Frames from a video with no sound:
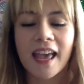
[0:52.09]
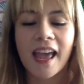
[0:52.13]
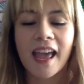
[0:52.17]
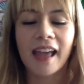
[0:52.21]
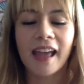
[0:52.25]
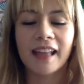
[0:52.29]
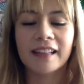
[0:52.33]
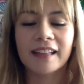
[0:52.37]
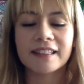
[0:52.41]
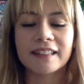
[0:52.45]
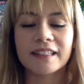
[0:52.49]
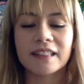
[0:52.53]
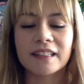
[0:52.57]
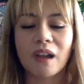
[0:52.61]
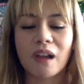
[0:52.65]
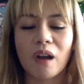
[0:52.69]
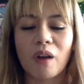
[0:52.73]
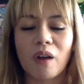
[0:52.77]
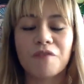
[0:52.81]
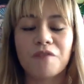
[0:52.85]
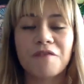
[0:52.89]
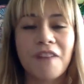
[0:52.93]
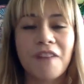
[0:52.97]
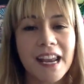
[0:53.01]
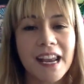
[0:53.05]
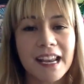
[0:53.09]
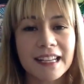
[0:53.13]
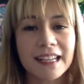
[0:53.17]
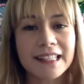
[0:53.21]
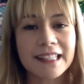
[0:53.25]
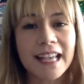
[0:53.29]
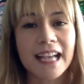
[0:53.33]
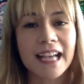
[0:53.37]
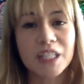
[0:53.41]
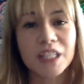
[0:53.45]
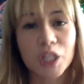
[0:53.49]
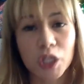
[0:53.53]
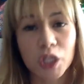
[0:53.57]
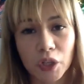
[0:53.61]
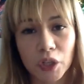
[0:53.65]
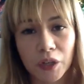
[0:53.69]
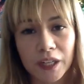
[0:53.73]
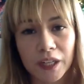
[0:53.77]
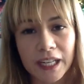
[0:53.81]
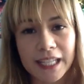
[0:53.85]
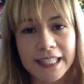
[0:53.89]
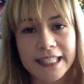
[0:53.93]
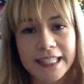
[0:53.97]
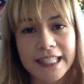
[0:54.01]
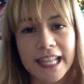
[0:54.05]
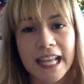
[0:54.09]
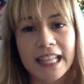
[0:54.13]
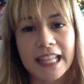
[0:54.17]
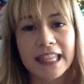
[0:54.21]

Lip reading: And so FedEx has assured us that